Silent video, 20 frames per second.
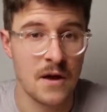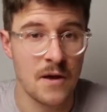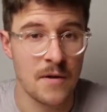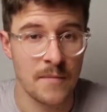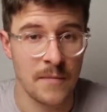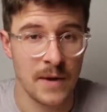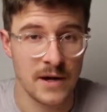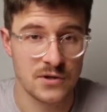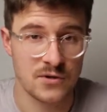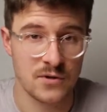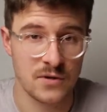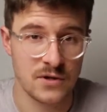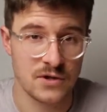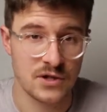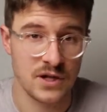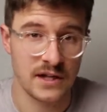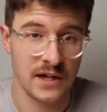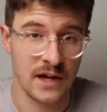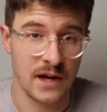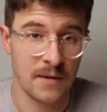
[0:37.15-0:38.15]
make sure to
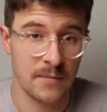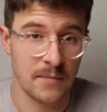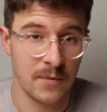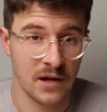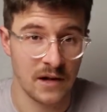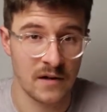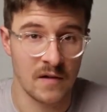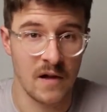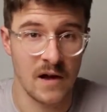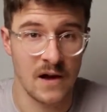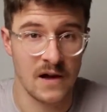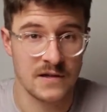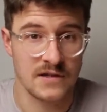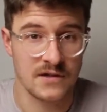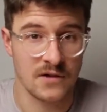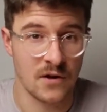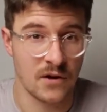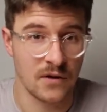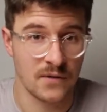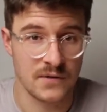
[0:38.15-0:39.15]
check out my class
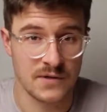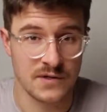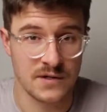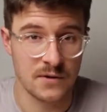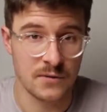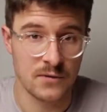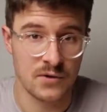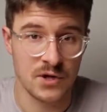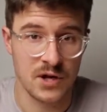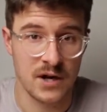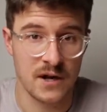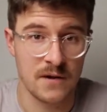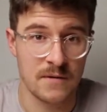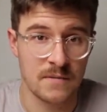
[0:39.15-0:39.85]
on Skillshare.